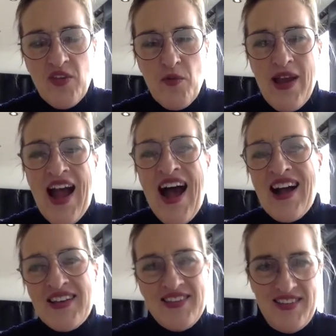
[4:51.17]

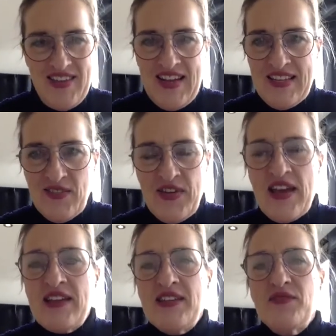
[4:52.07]
reacts so
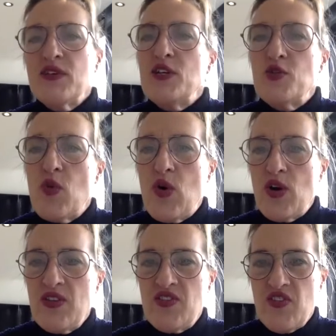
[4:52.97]
negatively
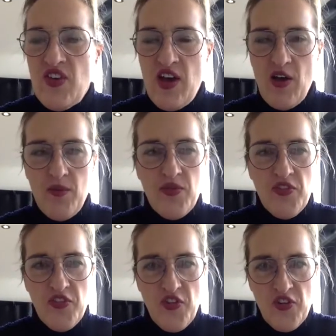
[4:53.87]
towards
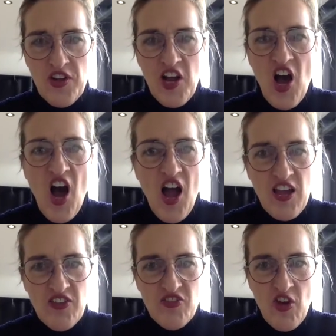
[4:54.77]
certain
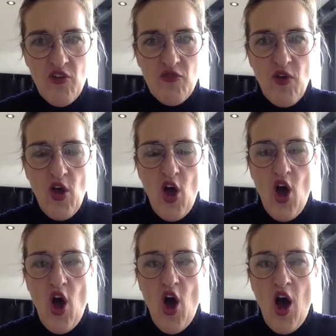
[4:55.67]
kinds of
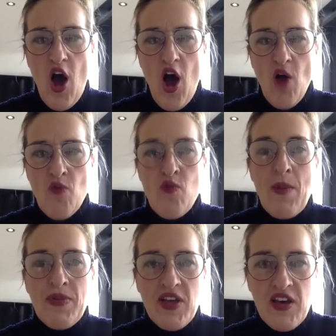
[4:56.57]

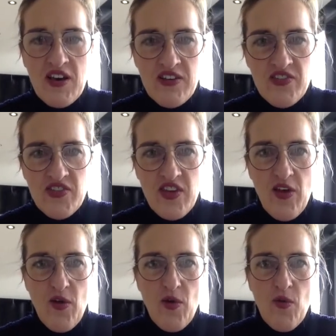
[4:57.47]
replicas
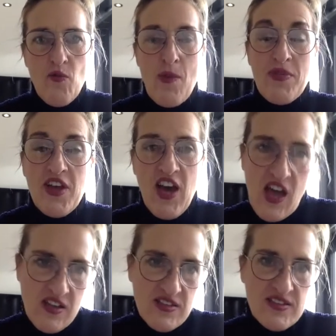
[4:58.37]
or
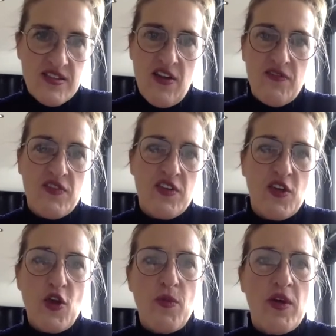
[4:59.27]
replicants of the
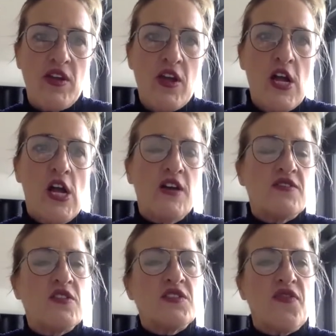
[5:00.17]
human.
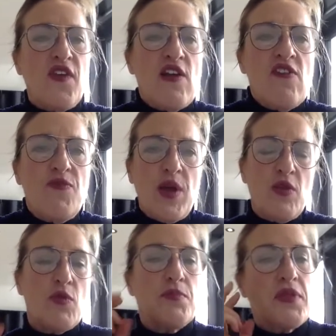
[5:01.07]
So there's a fear of
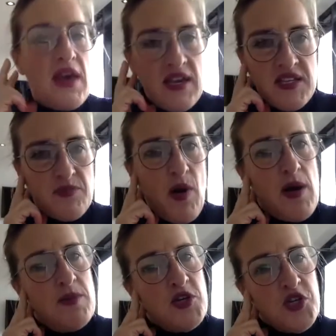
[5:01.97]
being replaced by
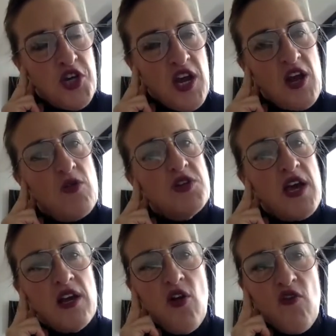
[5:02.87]
a machine or
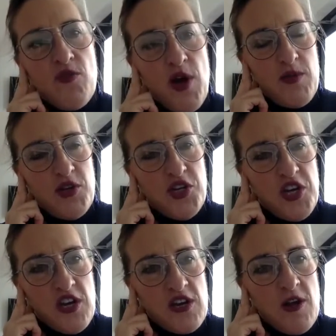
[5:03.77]
taken over a
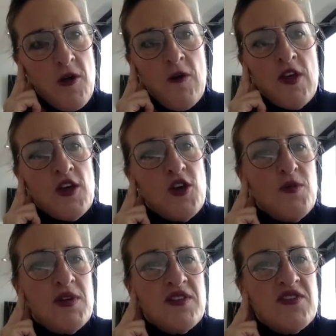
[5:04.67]
machine.
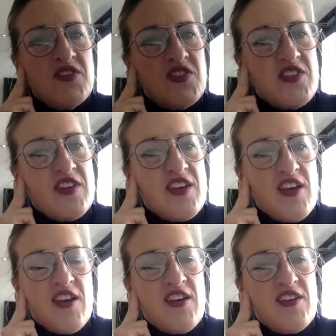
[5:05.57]
Humans
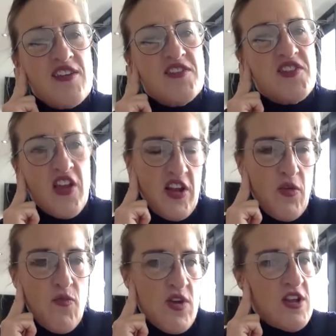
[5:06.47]

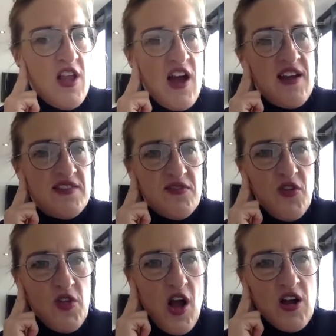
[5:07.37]
suddenly realize they're
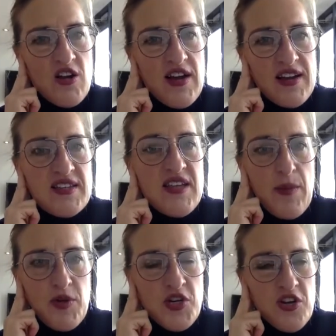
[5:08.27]
no longer
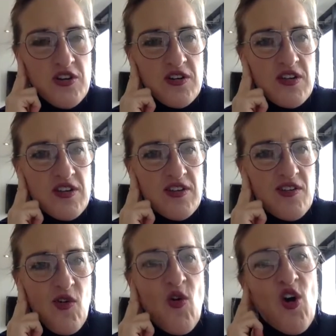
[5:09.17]
exceptional,
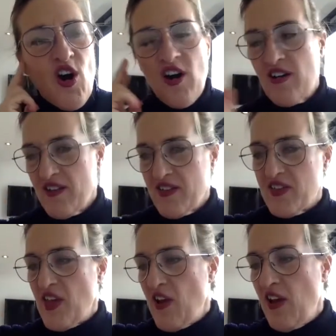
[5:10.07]
or
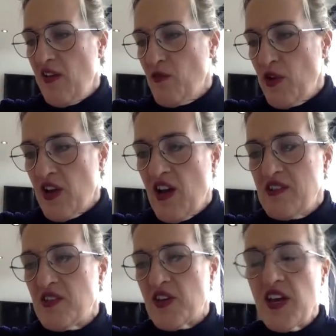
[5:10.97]
that they
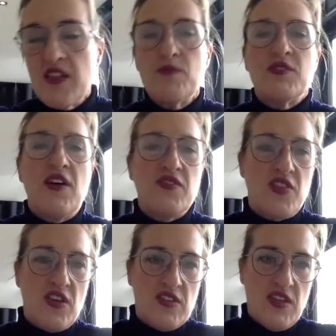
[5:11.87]
realize they're kidding themselves to
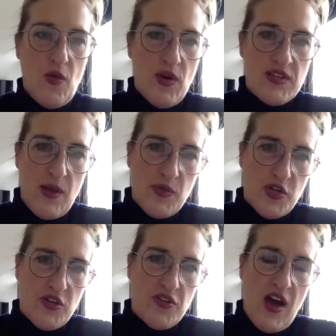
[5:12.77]
think that they were
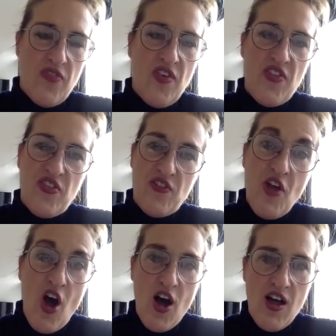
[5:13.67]
exceptional and that they're
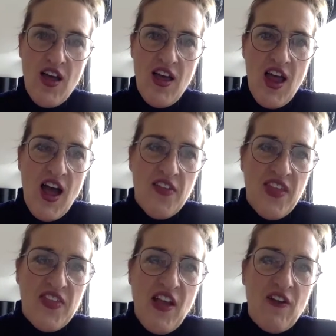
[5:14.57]
not, and
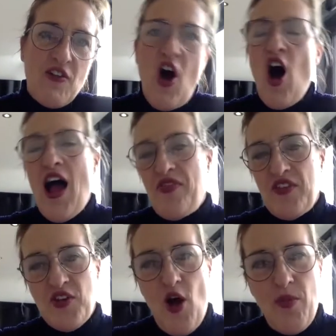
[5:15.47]
that they are not at
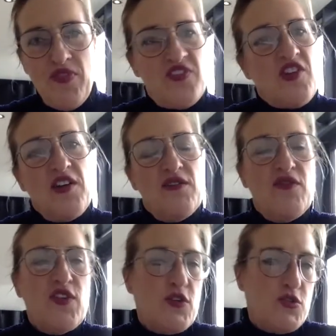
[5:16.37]
the top of this kind of
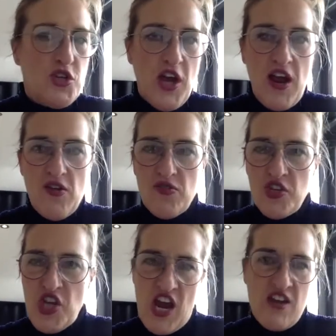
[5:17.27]
food chain or the
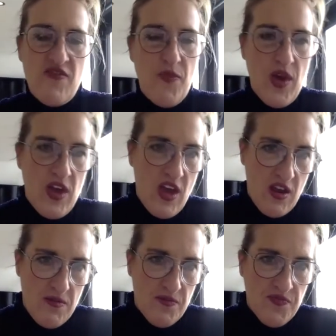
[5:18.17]
chain of
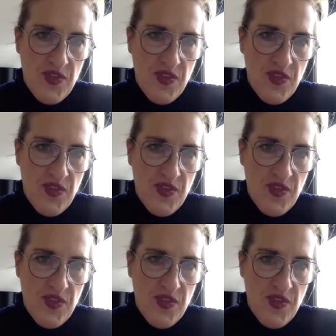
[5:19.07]
being.